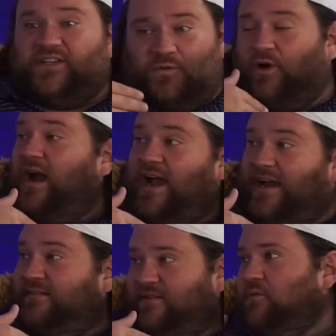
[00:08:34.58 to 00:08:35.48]
That's what
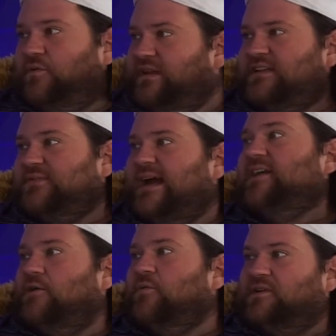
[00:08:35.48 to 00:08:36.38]
I don't want
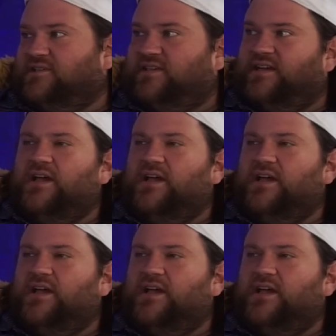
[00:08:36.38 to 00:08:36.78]
to see.